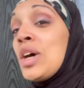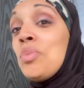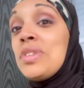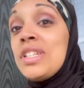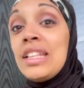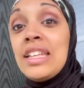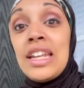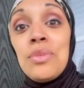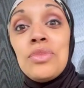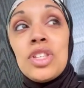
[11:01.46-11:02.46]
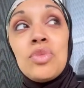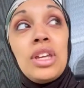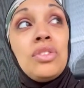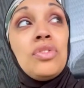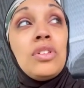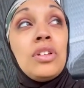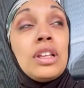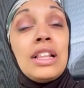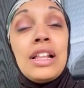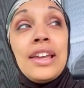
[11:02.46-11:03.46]
I'm chilling. I'm just waiting for the
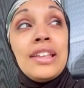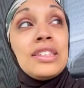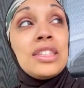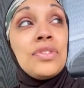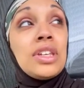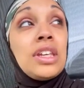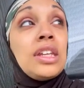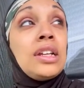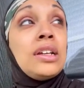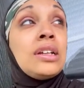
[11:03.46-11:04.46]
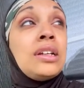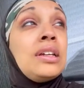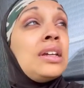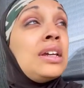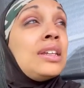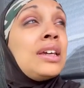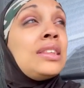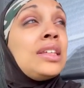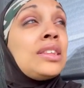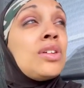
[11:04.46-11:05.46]
clients and stuff to get here. I
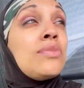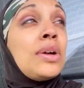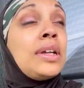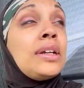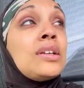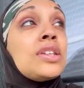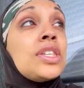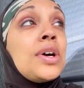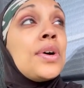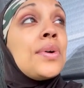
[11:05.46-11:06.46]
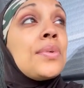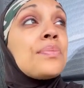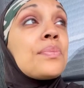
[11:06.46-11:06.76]
think they're about here, so